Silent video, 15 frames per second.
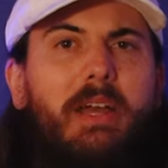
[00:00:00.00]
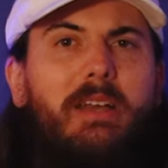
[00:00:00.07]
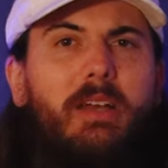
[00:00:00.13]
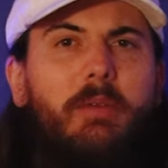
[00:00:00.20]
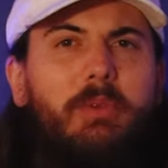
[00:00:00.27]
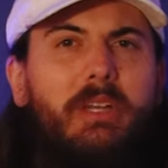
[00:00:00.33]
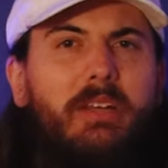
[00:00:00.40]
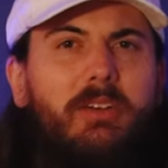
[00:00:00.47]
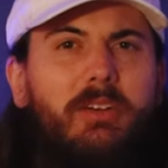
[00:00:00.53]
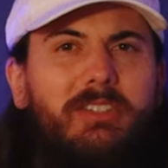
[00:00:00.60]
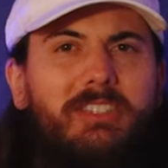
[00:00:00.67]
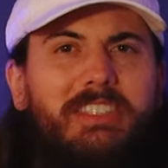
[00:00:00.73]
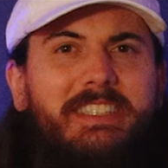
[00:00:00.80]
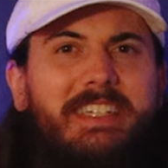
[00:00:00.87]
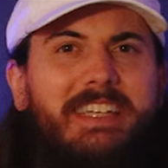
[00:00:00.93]
by a company called
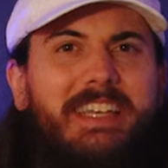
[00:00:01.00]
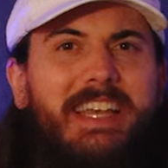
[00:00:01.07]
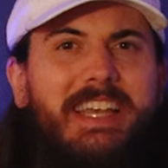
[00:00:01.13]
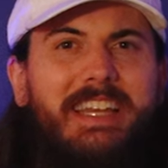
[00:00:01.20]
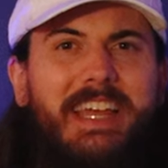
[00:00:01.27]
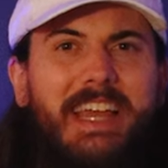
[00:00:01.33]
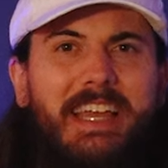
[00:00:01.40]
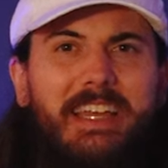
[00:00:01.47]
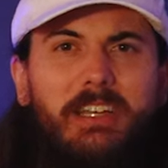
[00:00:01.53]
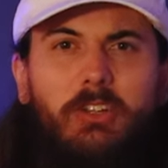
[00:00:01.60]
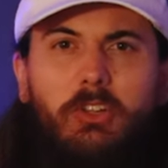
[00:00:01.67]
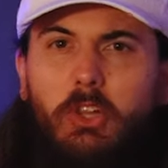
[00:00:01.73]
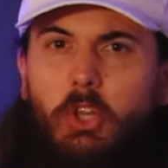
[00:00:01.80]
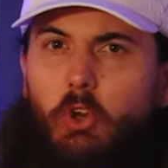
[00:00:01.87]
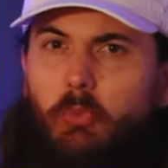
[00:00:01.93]
CNA
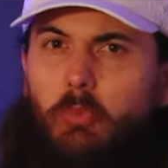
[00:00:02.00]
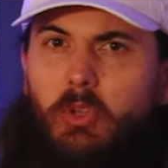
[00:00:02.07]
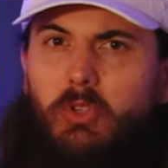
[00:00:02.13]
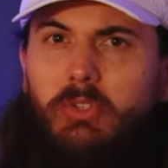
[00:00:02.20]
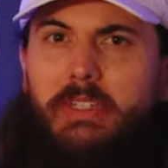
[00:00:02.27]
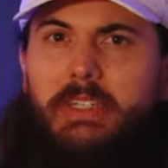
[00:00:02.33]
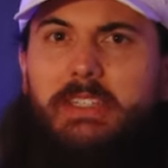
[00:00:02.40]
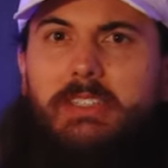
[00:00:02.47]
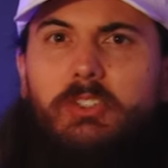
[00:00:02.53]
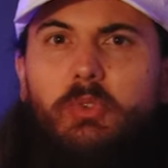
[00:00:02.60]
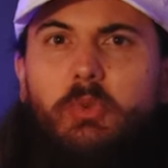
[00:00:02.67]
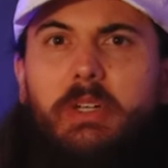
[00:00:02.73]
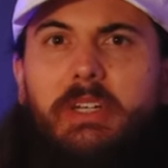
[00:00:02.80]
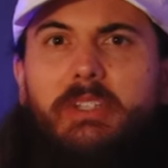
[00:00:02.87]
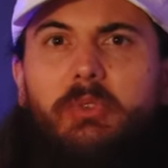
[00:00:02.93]
Global in
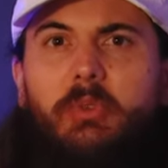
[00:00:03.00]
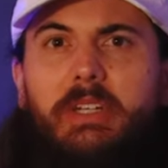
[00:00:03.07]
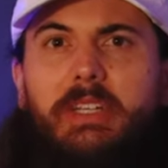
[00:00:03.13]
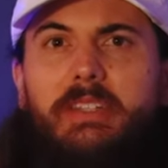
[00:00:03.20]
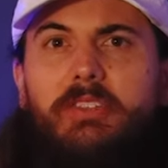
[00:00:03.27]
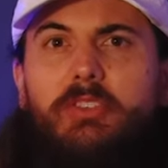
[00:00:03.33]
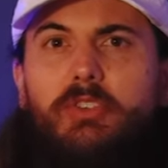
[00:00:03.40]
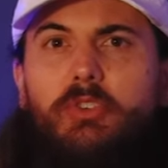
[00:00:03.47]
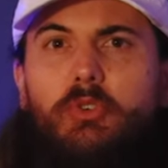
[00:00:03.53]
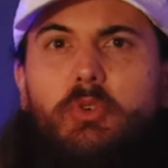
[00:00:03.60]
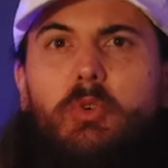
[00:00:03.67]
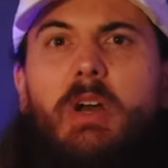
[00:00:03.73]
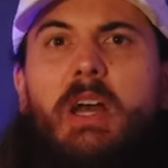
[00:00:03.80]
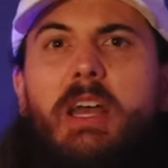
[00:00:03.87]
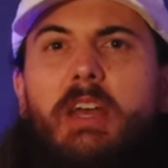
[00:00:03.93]

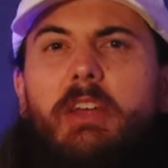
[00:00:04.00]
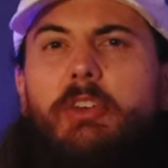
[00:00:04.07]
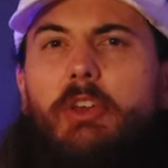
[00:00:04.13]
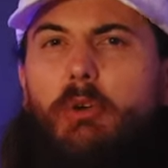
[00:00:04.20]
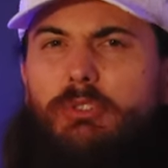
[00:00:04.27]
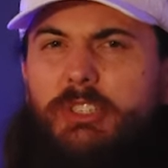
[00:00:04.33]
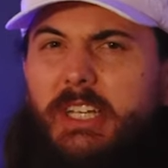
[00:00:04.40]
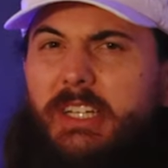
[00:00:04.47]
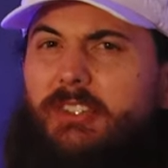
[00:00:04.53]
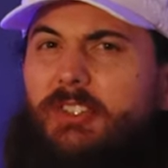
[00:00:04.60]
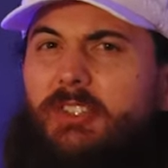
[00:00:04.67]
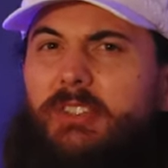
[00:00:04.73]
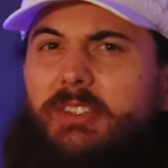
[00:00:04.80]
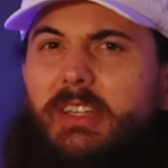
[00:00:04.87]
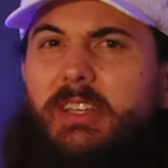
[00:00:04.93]
2022. No
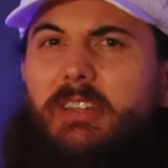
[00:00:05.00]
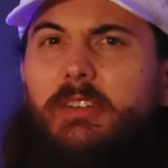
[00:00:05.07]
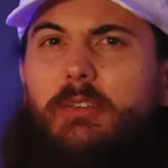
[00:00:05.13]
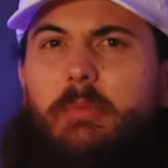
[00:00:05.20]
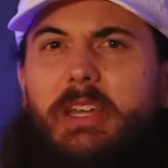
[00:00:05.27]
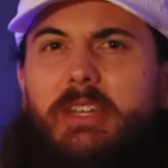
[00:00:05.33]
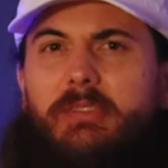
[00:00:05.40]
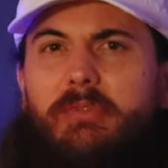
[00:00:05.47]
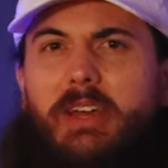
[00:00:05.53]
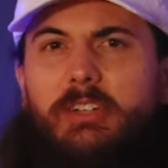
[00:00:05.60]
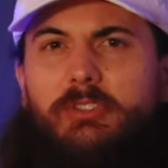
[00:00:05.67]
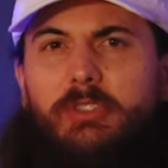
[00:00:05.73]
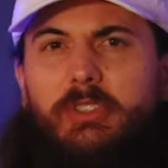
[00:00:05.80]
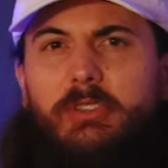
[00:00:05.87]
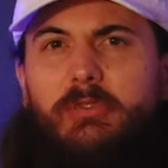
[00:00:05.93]
changes in their
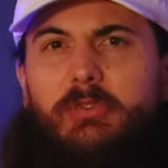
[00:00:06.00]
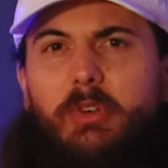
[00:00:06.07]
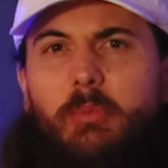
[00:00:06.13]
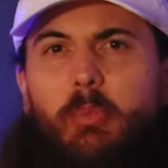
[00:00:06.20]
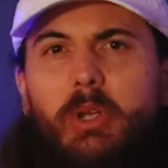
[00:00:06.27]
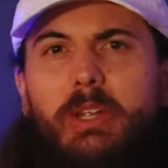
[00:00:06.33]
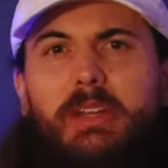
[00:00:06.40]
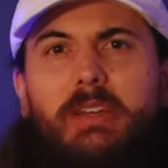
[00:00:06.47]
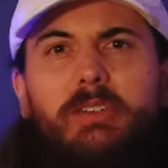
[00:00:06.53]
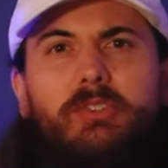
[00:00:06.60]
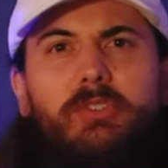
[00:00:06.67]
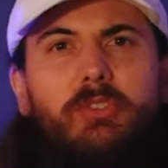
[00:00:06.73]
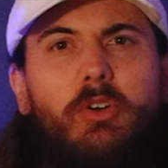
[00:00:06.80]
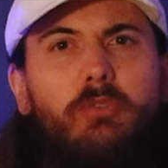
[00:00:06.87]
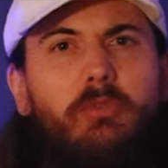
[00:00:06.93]
manufacturing footprint
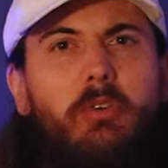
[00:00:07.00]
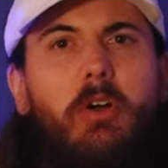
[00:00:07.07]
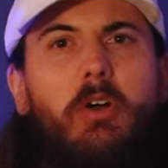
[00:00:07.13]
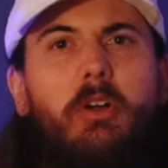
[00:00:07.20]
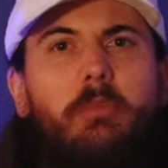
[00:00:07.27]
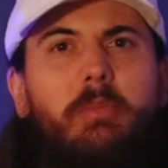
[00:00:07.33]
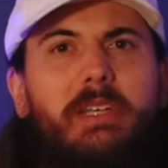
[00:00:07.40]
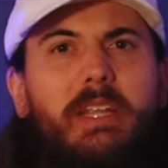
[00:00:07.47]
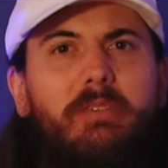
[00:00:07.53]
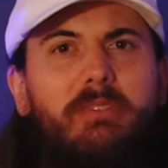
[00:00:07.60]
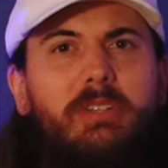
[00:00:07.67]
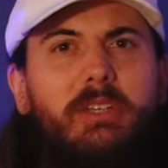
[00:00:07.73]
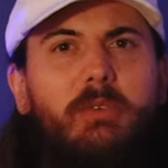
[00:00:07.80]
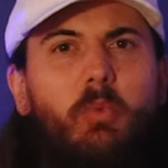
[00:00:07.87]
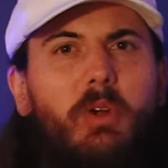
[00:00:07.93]
so far, but
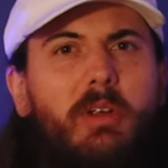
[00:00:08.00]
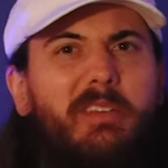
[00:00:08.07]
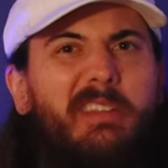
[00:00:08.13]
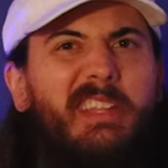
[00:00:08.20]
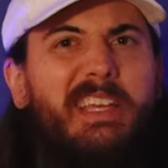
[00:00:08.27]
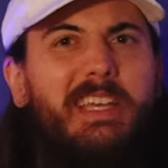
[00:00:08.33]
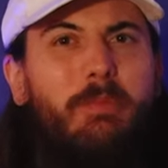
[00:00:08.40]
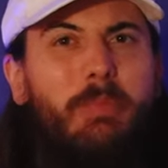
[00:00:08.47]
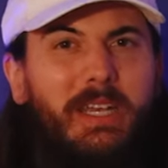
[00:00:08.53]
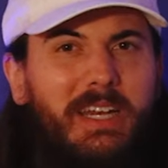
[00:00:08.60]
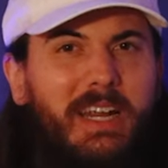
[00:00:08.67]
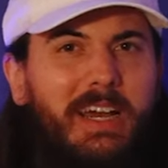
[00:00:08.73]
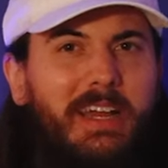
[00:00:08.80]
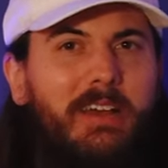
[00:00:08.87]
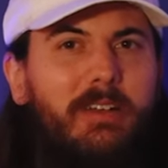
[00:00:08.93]
definitely worth keeping an
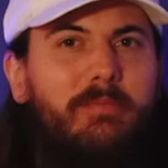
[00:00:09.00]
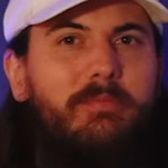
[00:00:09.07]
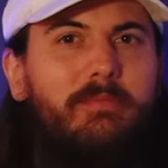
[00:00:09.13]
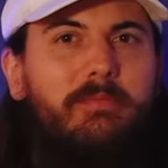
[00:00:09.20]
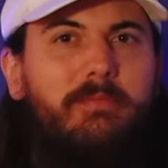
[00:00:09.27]
eye on.